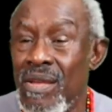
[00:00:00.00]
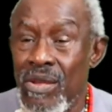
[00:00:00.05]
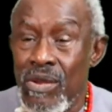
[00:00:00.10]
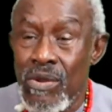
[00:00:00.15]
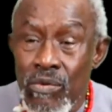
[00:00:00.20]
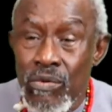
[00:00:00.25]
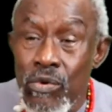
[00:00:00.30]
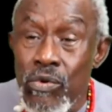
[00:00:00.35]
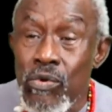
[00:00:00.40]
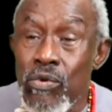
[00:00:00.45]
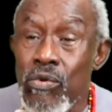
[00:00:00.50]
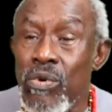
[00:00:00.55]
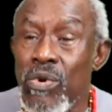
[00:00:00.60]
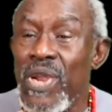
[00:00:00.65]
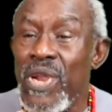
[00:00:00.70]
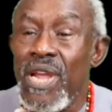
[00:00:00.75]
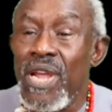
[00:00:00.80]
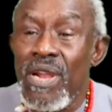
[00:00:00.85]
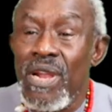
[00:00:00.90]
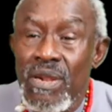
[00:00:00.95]

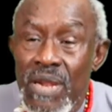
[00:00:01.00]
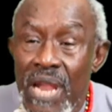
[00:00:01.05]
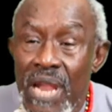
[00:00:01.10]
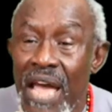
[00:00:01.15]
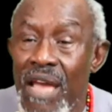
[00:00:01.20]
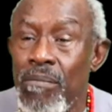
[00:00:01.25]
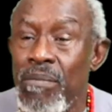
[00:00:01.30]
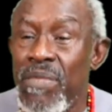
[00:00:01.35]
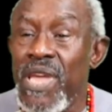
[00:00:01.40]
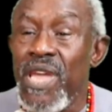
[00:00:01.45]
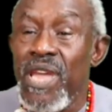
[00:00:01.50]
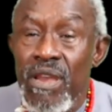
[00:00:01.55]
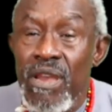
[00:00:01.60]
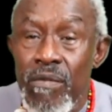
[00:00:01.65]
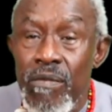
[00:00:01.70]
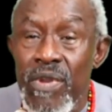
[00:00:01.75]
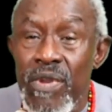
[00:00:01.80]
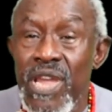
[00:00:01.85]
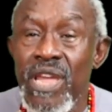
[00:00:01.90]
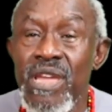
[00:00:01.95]
ruling
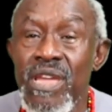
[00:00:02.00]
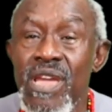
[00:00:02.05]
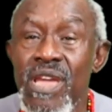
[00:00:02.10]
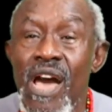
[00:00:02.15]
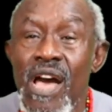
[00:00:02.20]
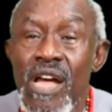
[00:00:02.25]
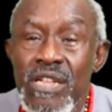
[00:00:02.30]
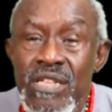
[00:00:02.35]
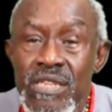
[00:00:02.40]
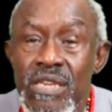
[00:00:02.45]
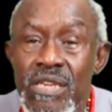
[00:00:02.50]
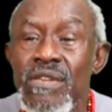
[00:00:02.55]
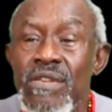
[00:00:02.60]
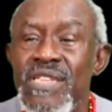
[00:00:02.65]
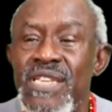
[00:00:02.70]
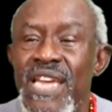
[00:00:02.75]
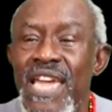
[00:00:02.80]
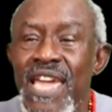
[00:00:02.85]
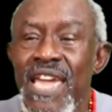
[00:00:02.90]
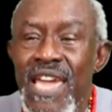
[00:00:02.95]
Liberia
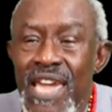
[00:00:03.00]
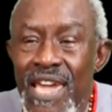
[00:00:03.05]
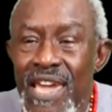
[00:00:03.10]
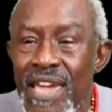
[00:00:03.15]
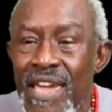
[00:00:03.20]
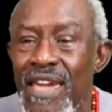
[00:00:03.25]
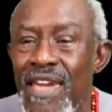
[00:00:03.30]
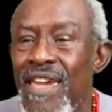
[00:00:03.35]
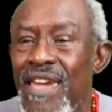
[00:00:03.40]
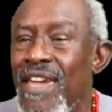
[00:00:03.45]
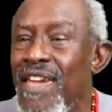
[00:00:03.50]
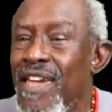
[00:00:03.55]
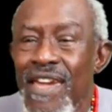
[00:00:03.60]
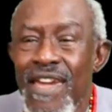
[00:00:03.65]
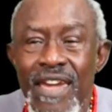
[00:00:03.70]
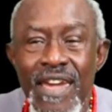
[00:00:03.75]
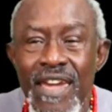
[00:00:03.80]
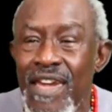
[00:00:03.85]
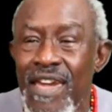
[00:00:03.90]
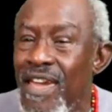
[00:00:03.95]

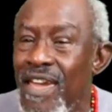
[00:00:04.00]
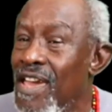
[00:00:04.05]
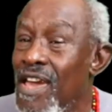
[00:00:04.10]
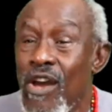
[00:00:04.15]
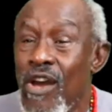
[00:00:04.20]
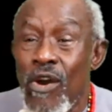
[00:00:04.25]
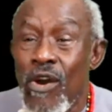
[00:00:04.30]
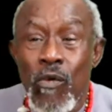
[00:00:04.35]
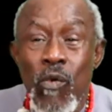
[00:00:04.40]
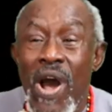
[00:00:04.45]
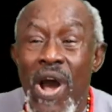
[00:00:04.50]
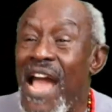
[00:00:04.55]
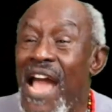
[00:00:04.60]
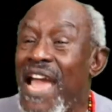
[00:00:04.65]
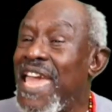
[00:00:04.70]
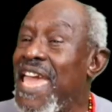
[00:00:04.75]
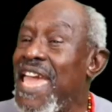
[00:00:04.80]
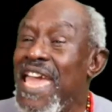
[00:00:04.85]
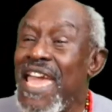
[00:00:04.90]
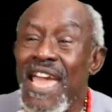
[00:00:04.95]
today? Why
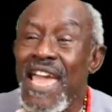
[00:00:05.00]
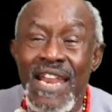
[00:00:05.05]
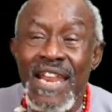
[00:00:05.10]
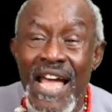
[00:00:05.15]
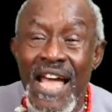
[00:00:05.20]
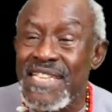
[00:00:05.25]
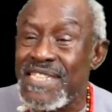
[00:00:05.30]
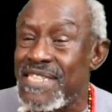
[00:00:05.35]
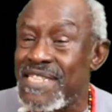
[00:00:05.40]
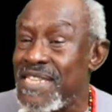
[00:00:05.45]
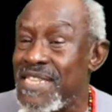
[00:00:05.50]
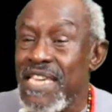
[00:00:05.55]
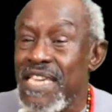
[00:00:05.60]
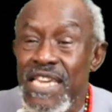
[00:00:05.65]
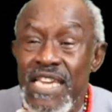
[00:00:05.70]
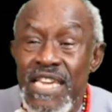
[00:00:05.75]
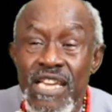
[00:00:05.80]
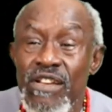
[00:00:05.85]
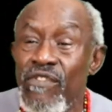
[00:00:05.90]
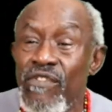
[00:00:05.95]
can't I
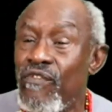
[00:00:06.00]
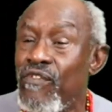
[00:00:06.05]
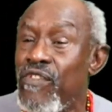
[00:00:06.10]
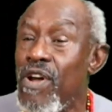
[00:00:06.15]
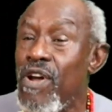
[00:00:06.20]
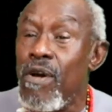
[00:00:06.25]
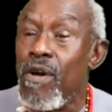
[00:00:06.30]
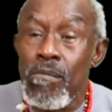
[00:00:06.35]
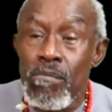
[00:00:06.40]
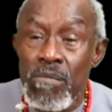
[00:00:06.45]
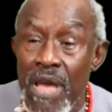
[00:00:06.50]
steal from